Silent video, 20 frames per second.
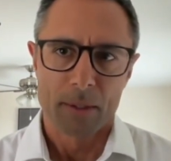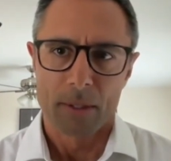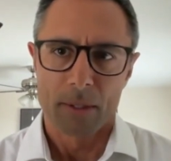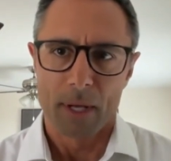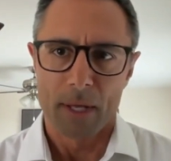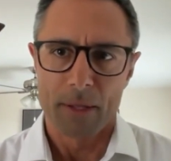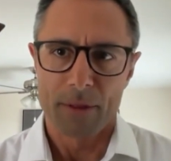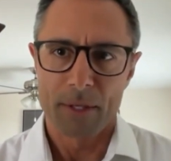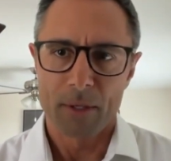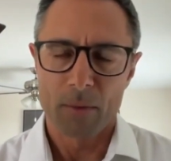
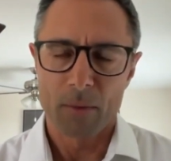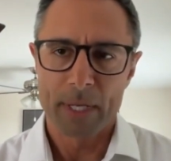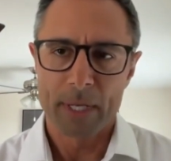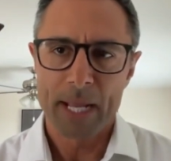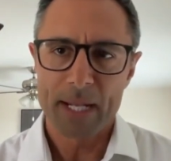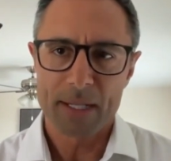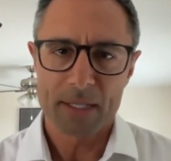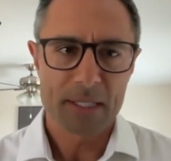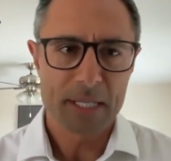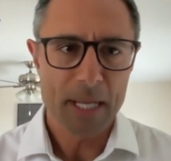I think we
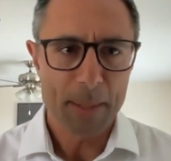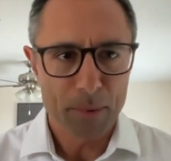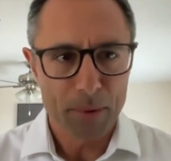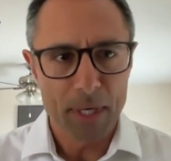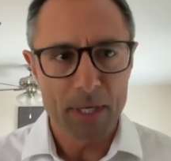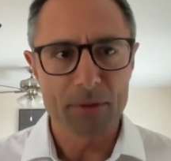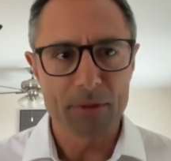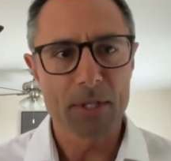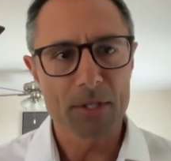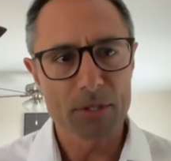can't
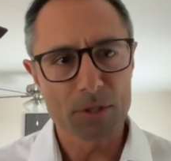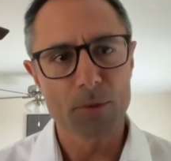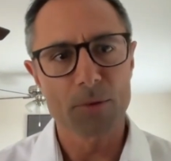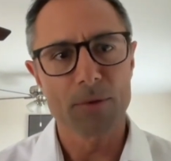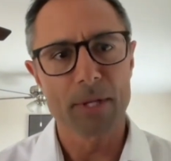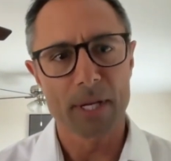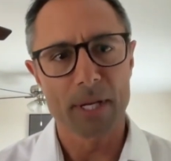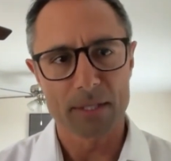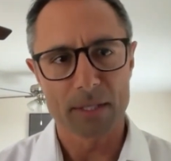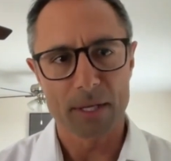separate these two
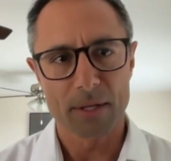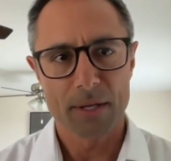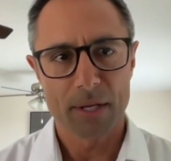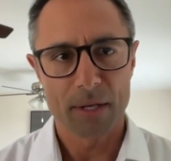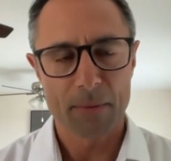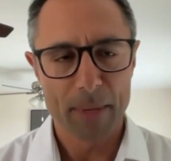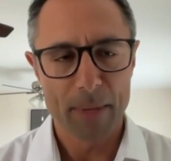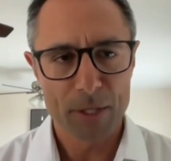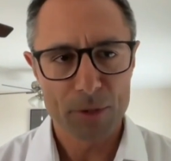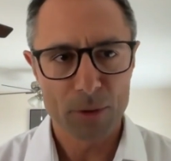things. I
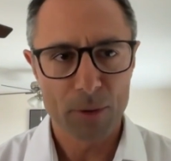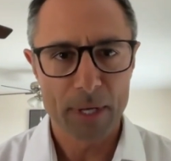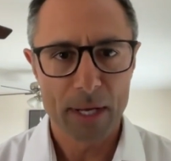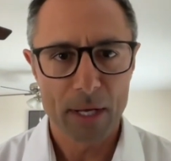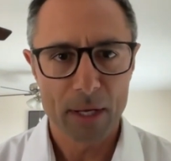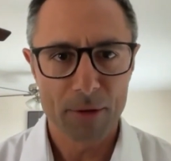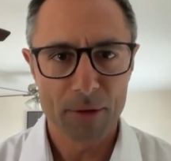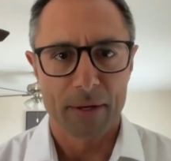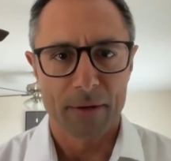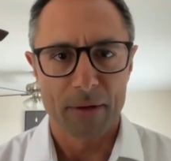think mental
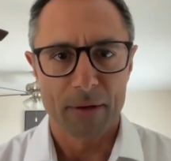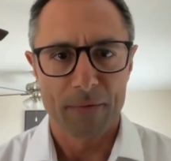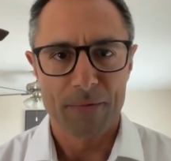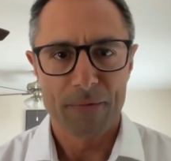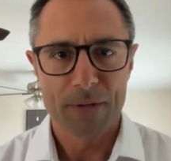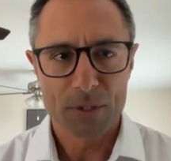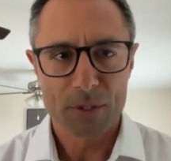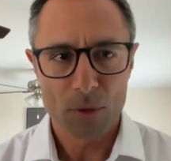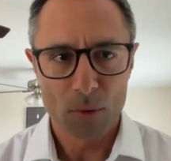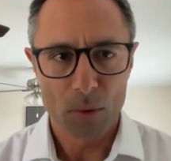health and
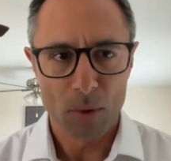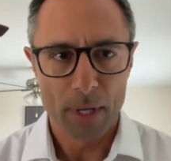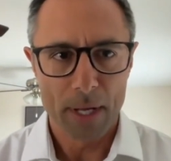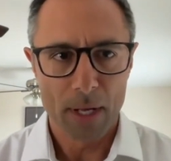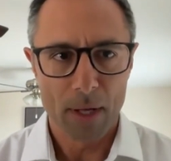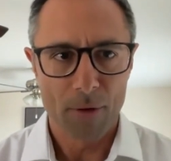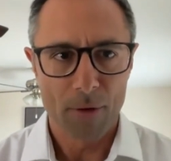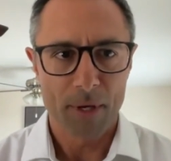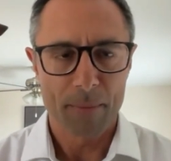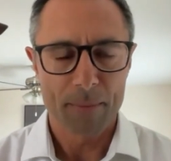physical
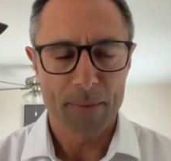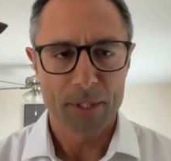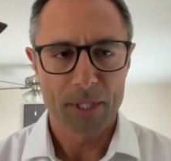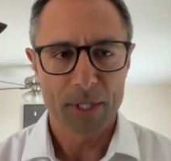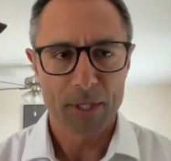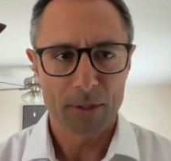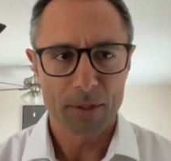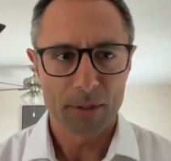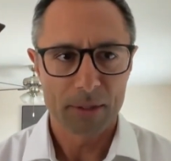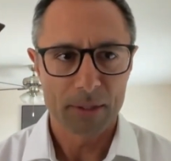health,
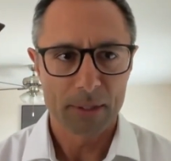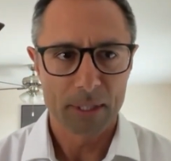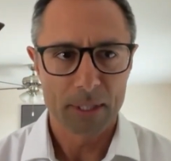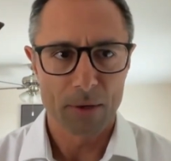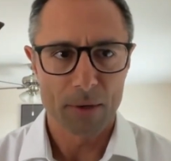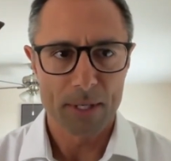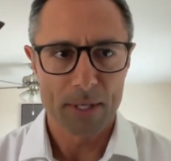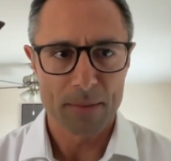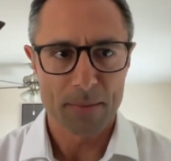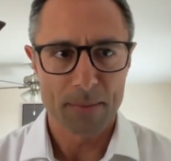
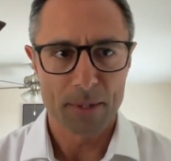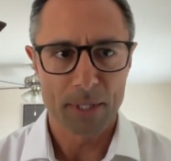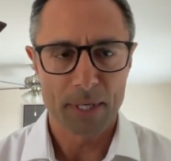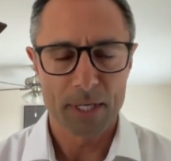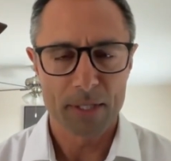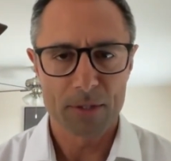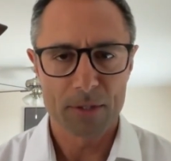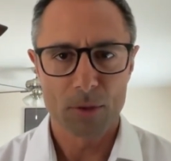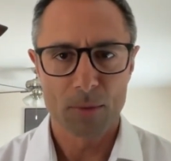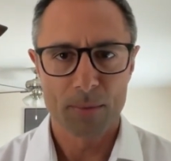particularly as it
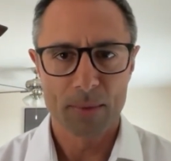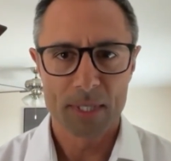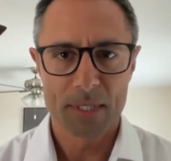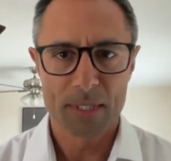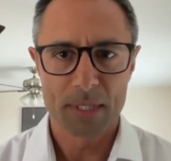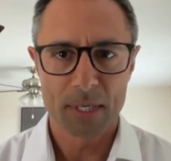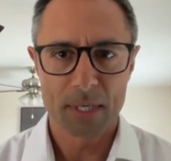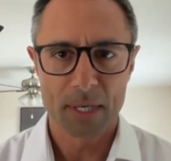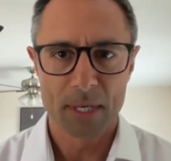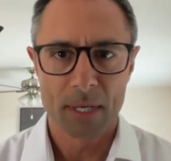pertains to
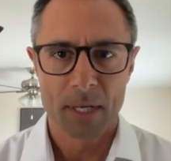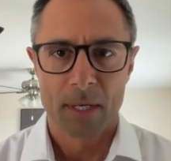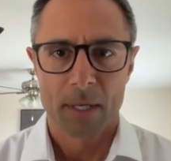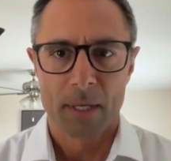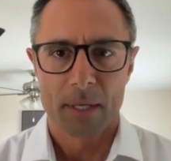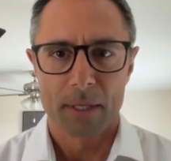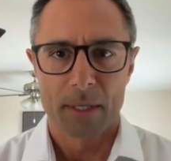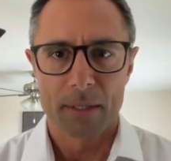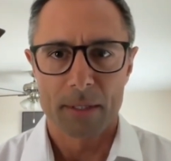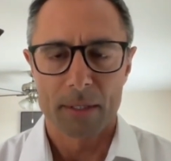obesity,
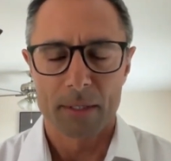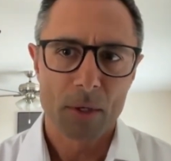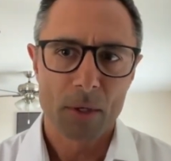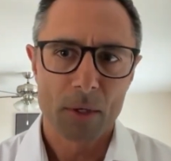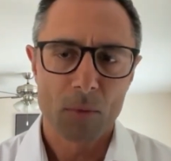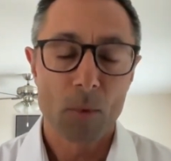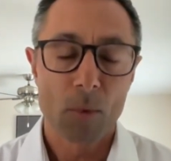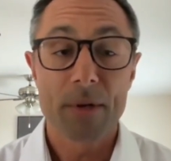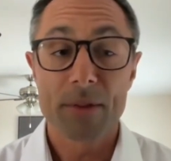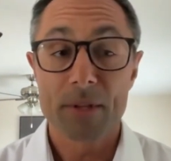is
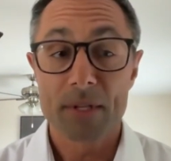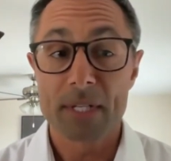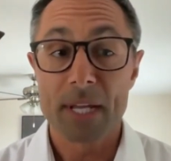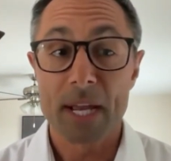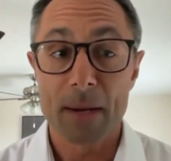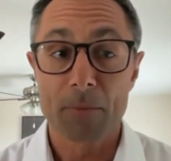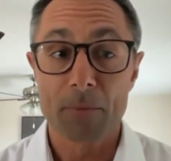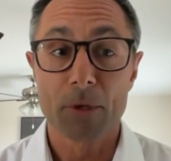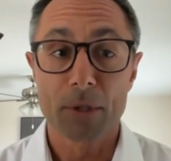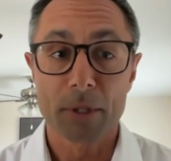one and the
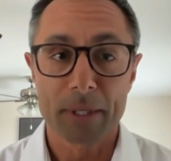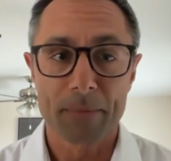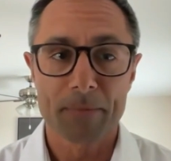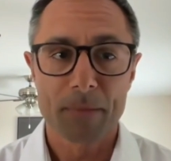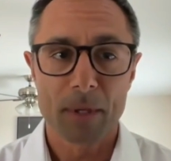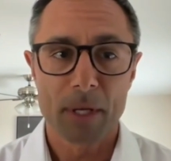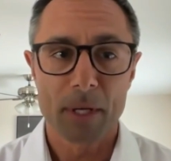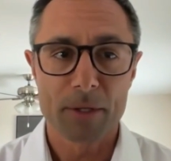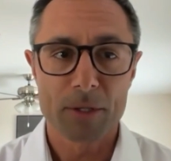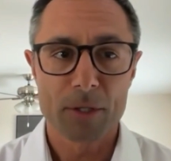same, really.
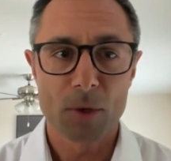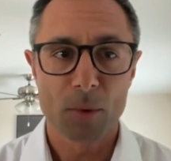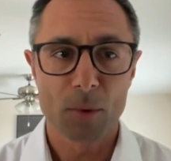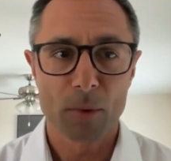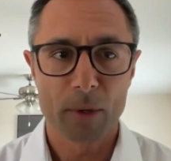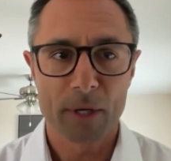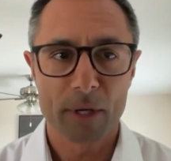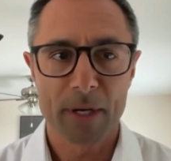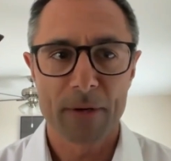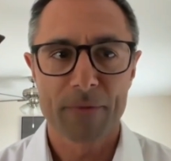So
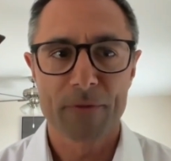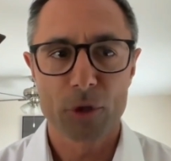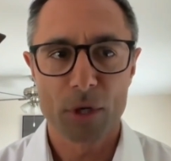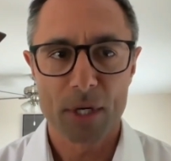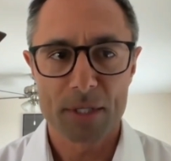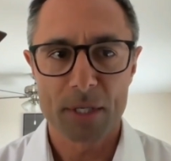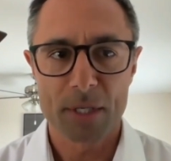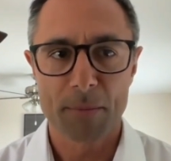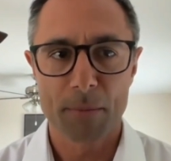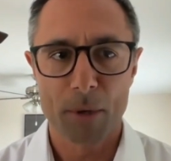we're kind of
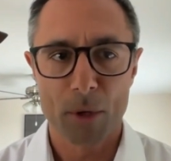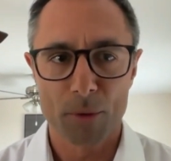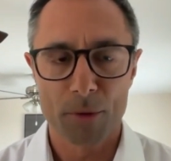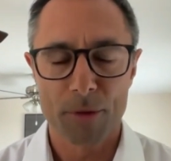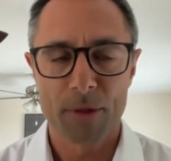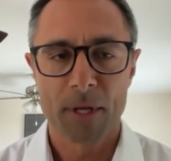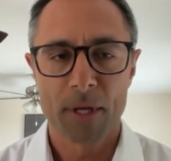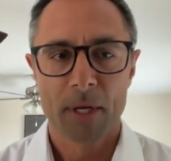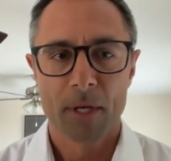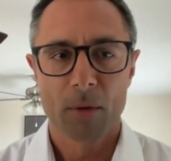addressing
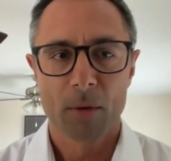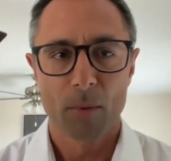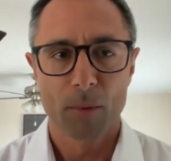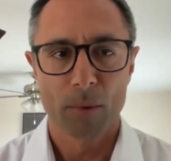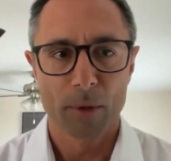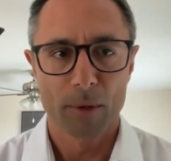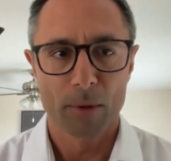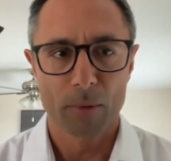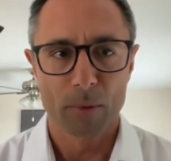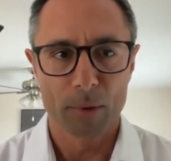both when
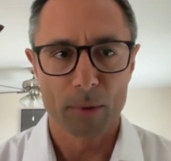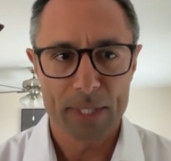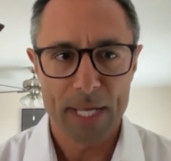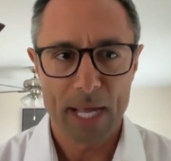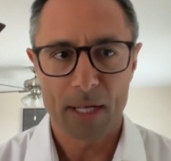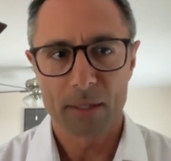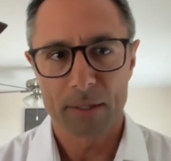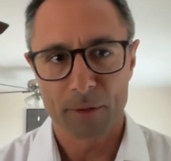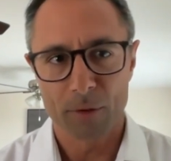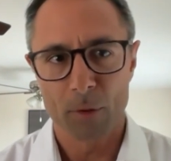we're
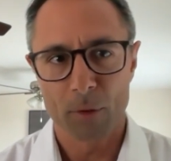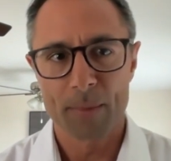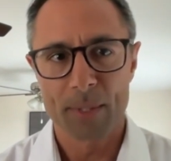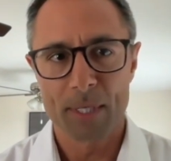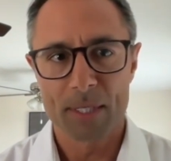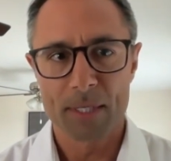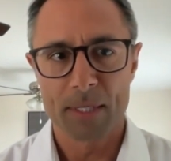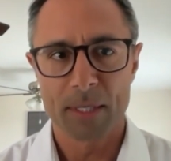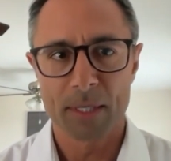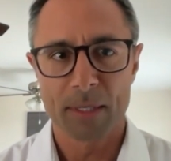tackling the
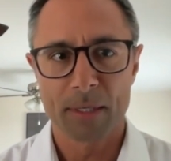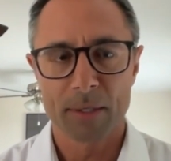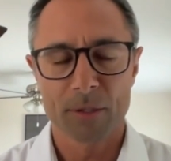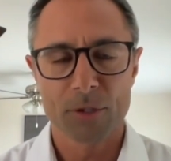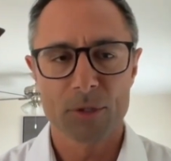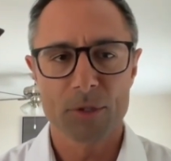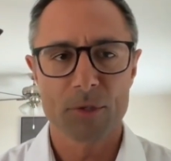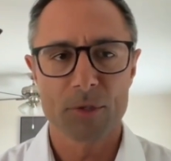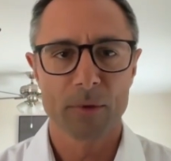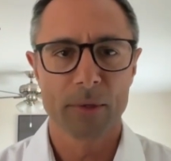obesity and
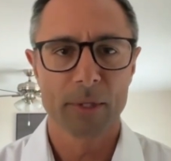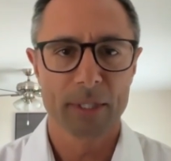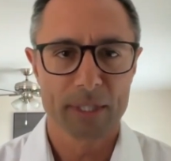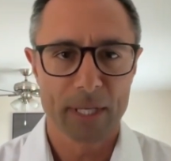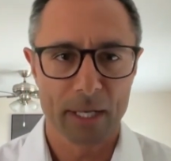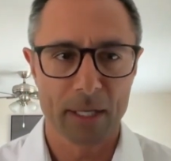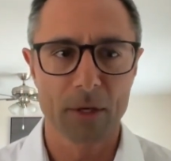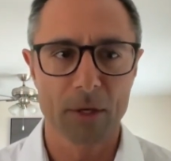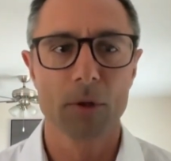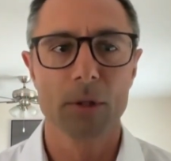just really
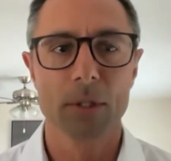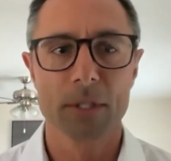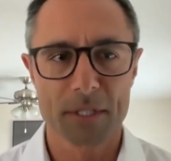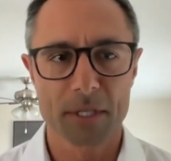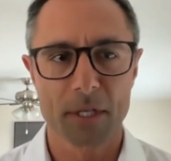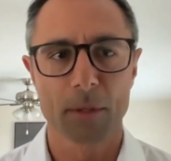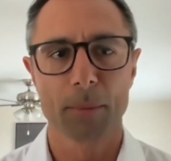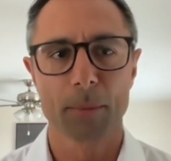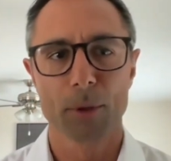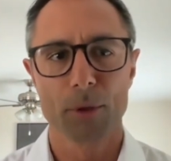taking a
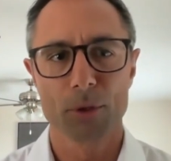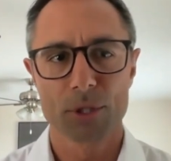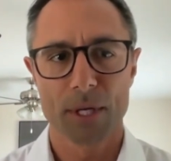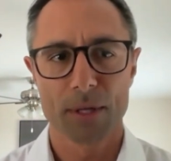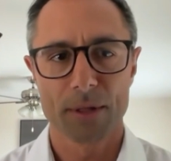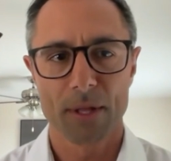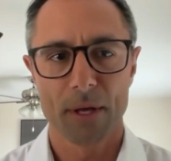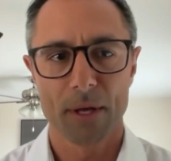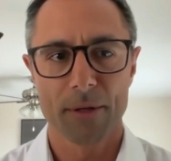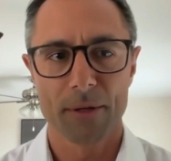holistic approach,
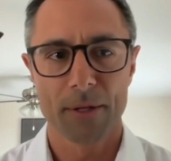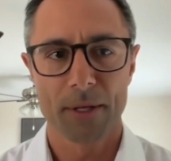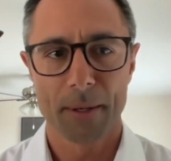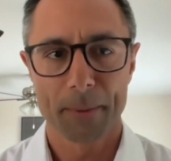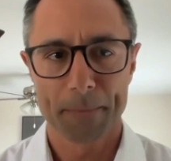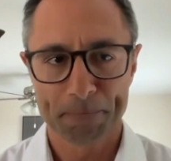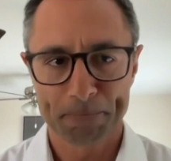I think.